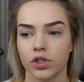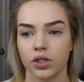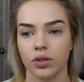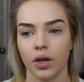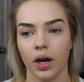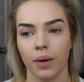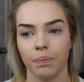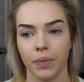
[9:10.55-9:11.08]
So
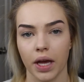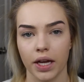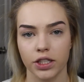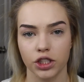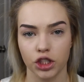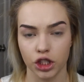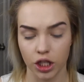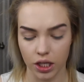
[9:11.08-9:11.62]
yeah, I
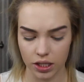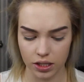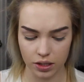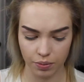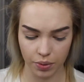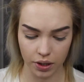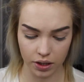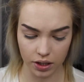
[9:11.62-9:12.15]

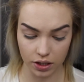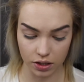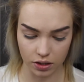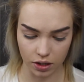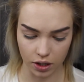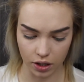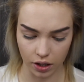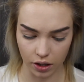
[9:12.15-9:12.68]
just put this
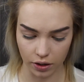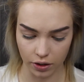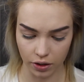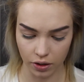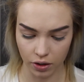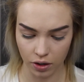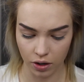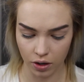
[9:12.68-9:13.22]
dark color